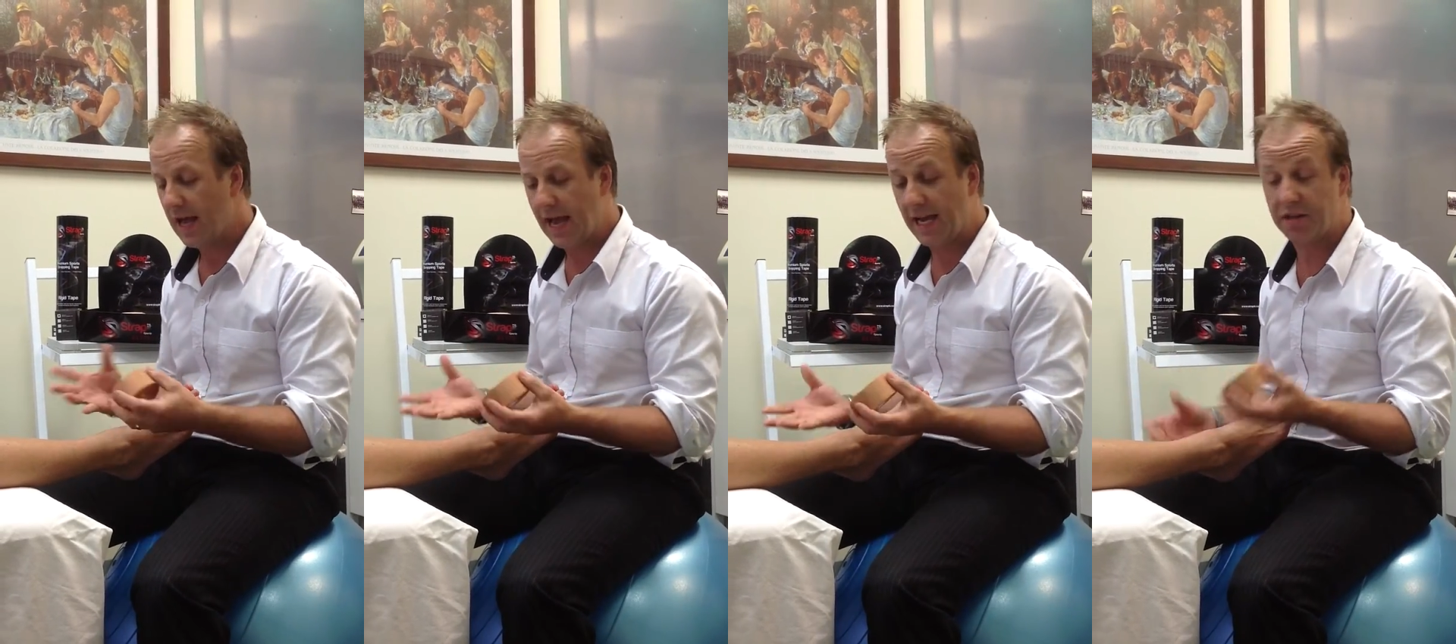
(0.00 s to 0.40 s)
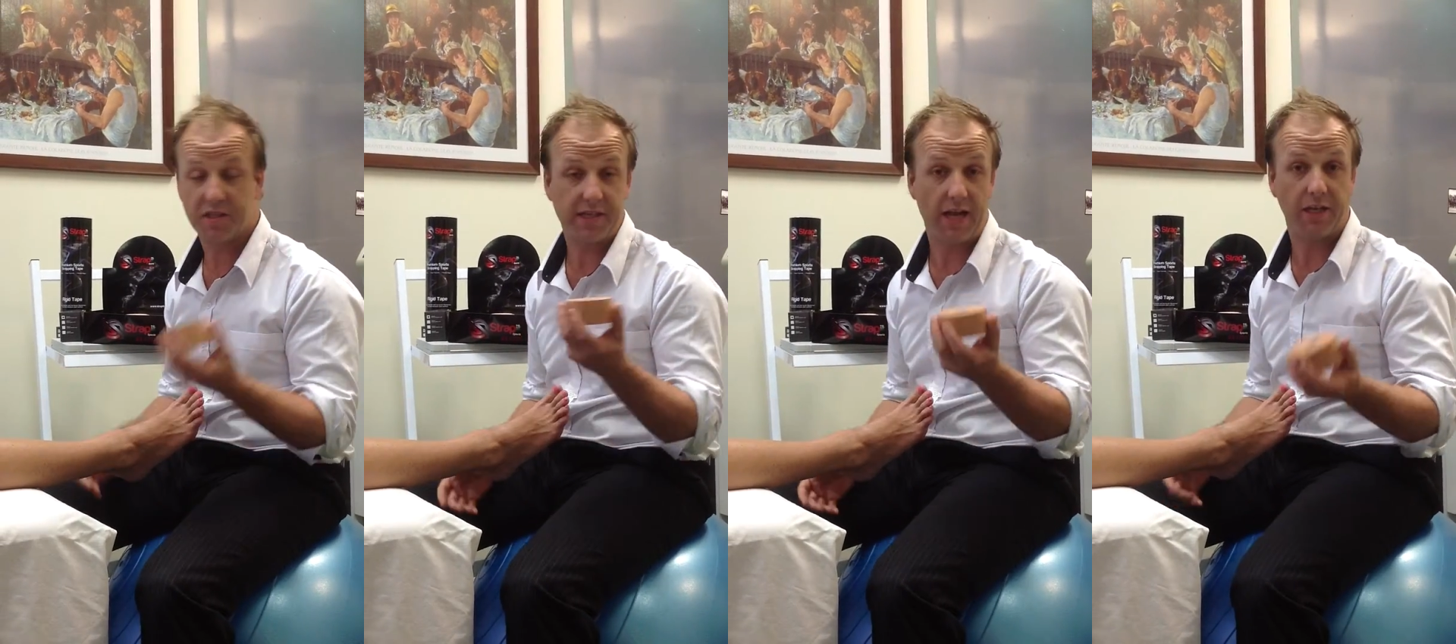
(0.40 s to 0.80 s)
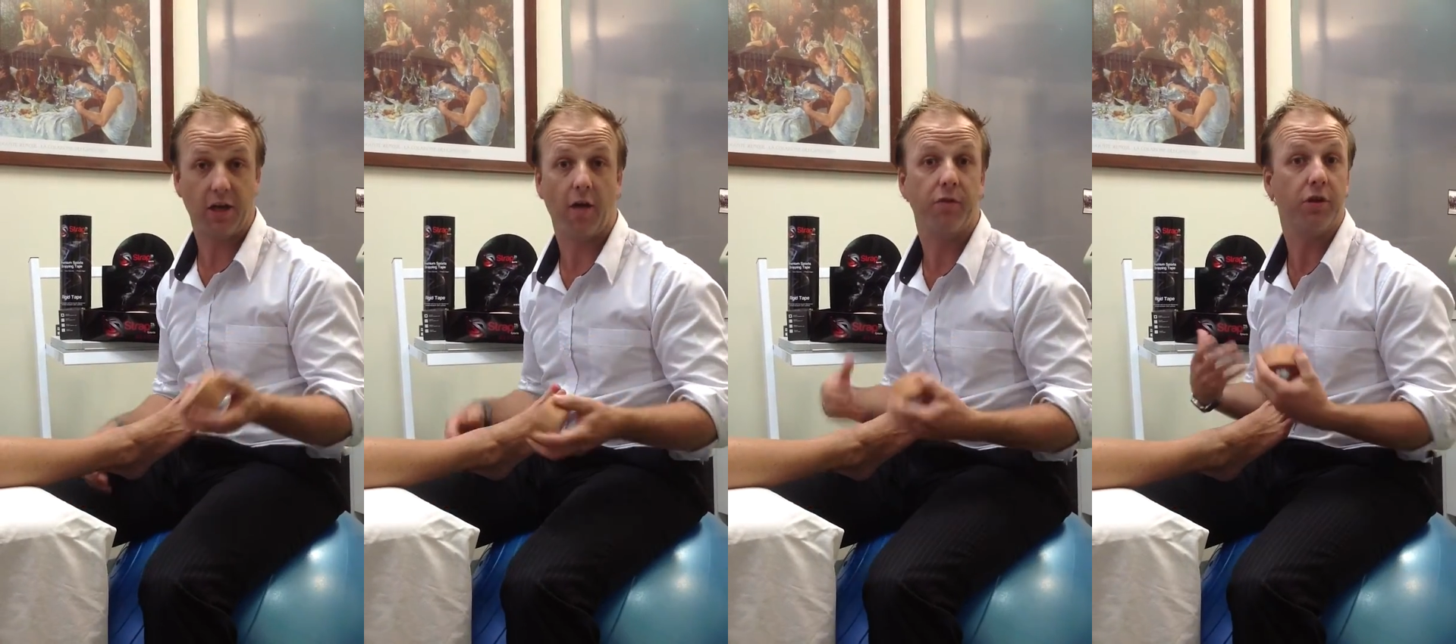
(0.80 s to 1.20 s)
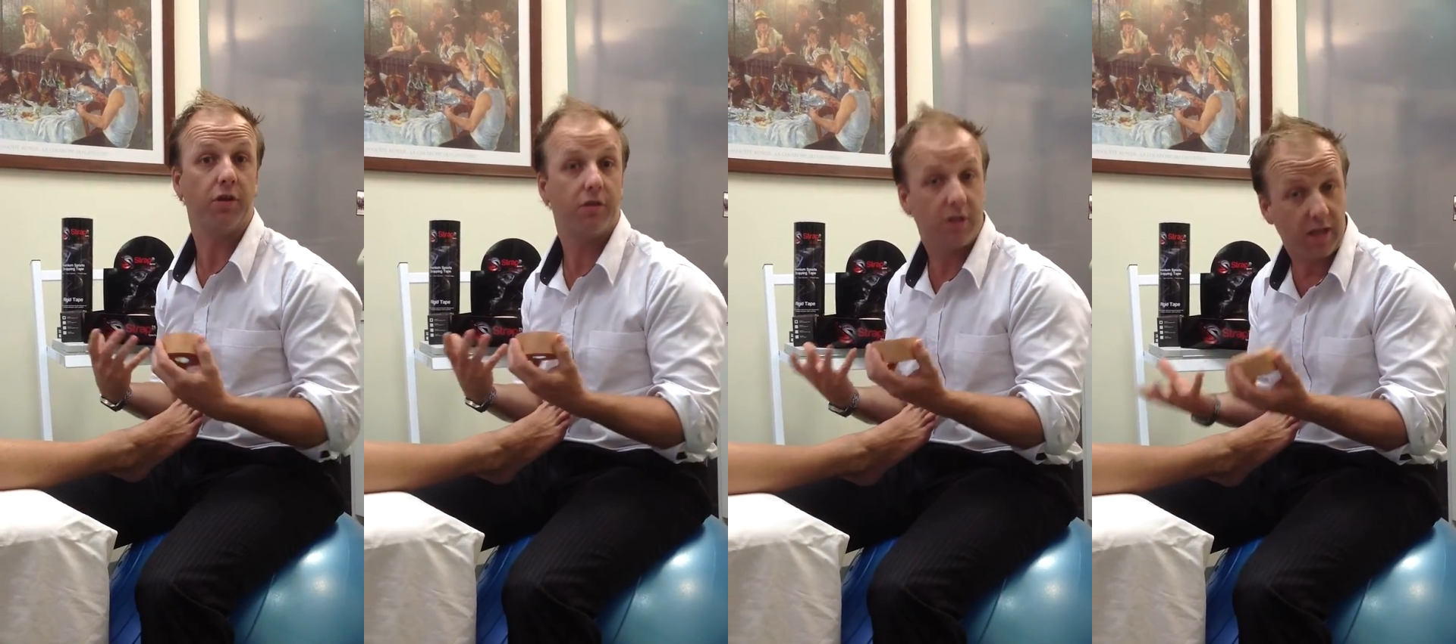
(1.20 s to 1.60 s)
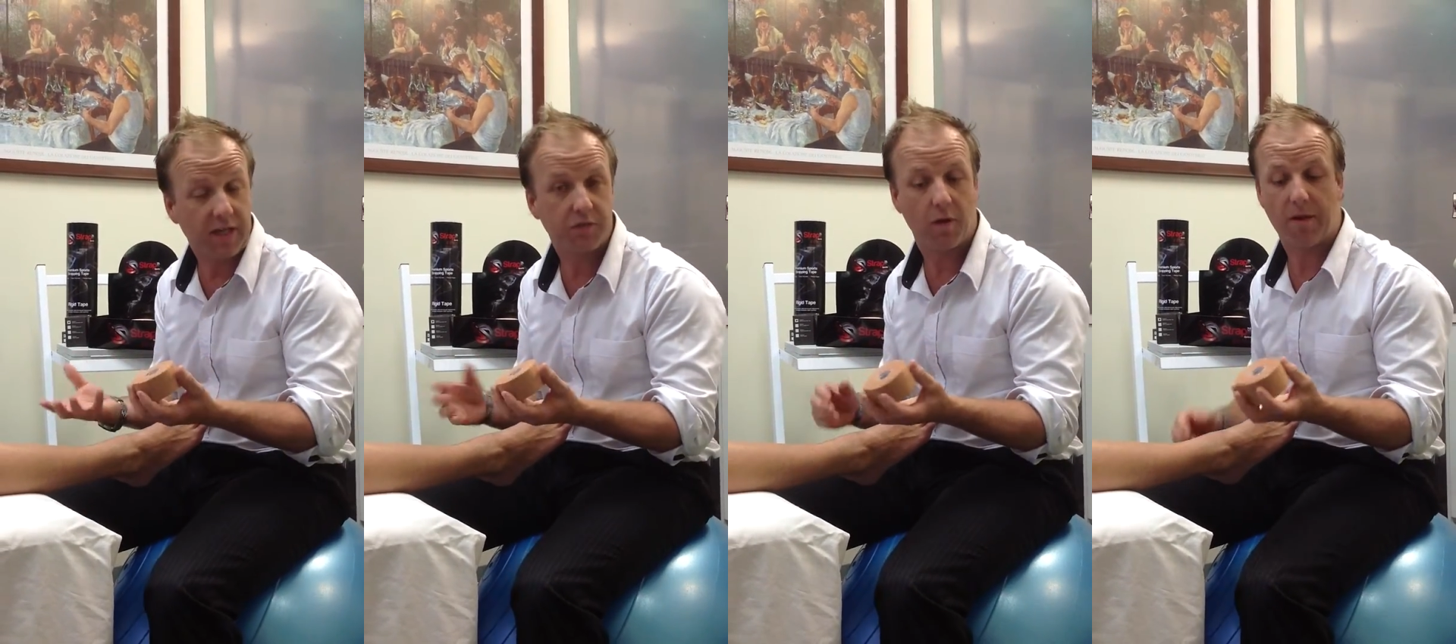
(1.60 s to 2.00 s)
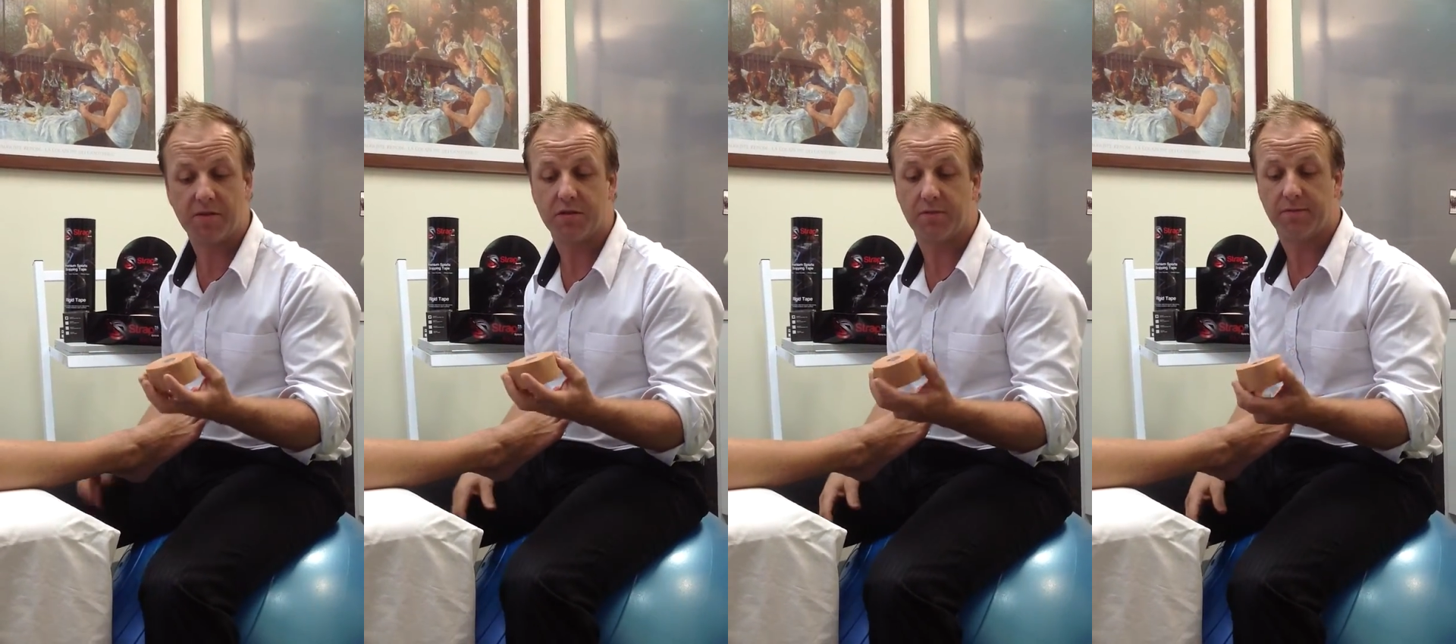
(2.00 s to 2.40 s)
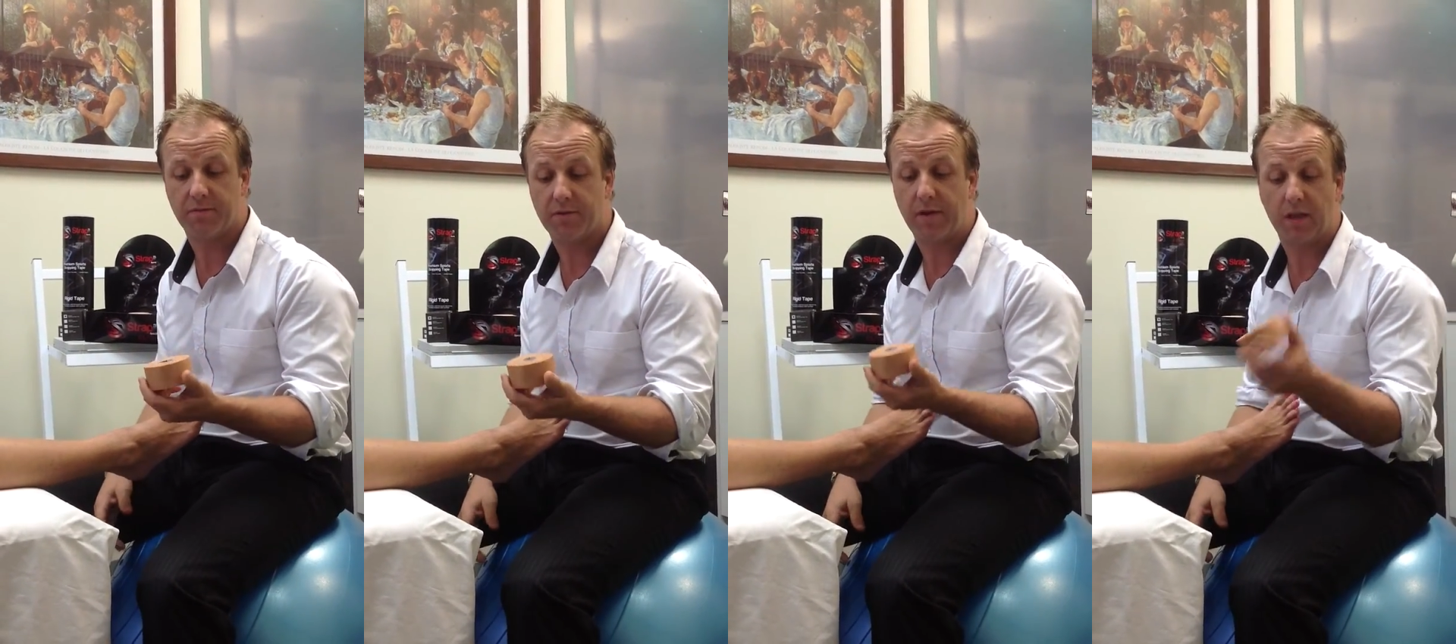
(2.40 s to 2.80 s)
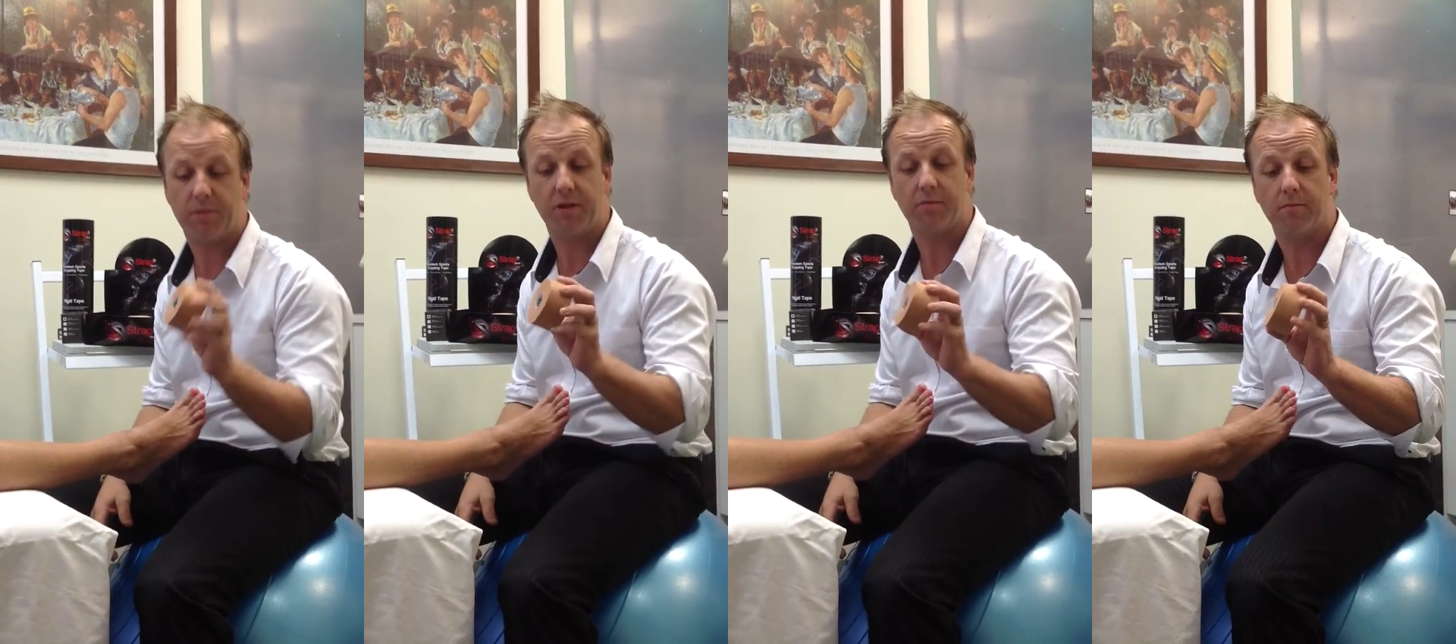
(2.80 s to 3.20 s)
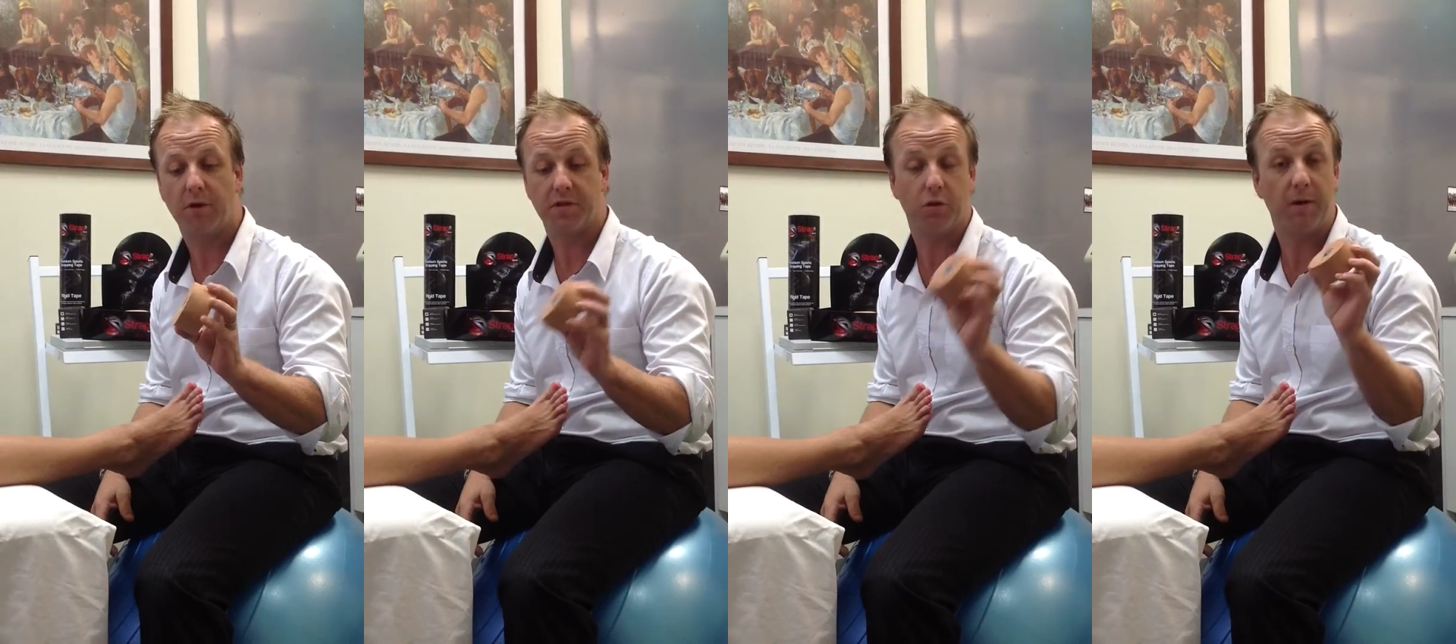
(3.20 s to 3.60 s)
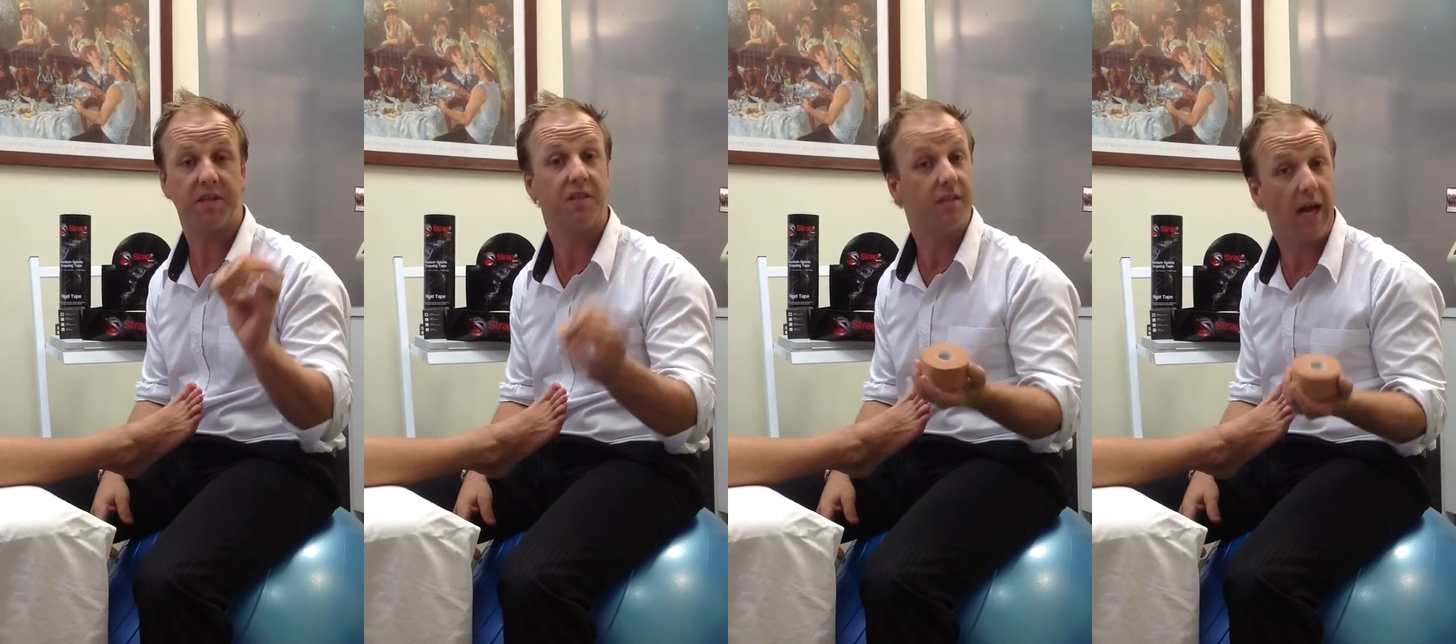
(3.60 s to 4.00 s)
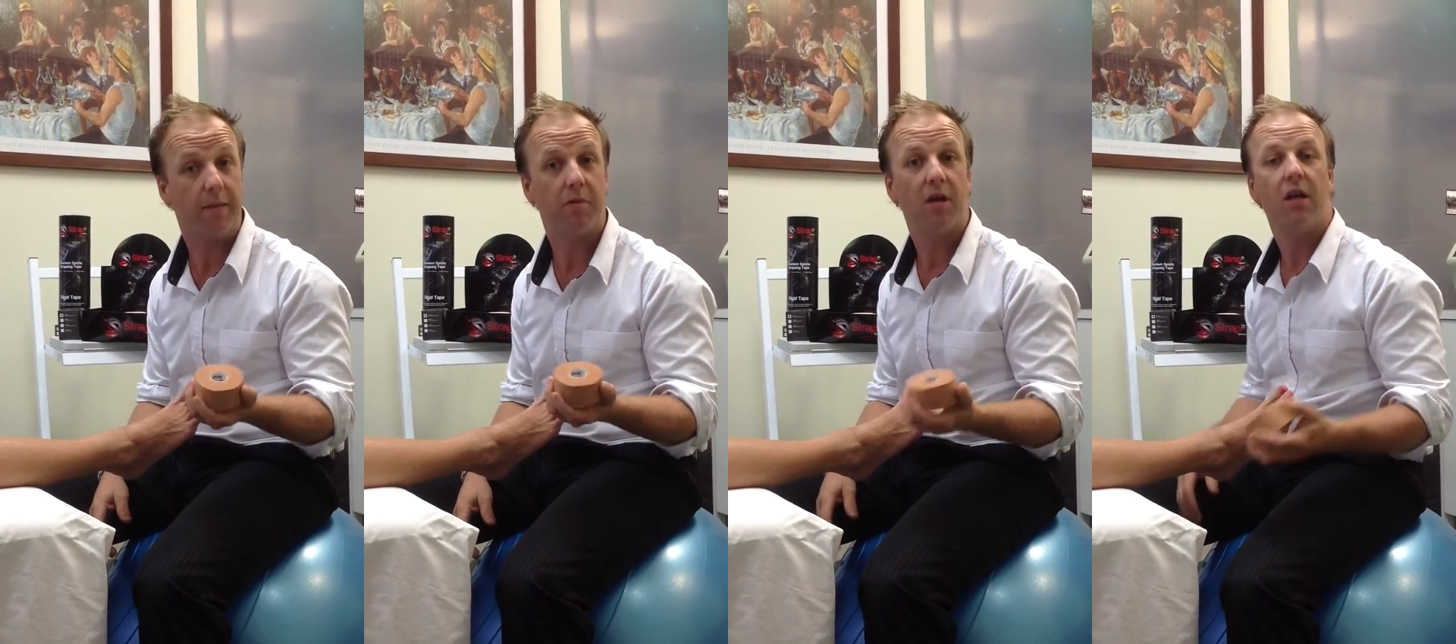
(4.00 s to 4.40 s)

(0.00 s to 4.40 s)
and understanding over the last 12 months of developing my skill base in tape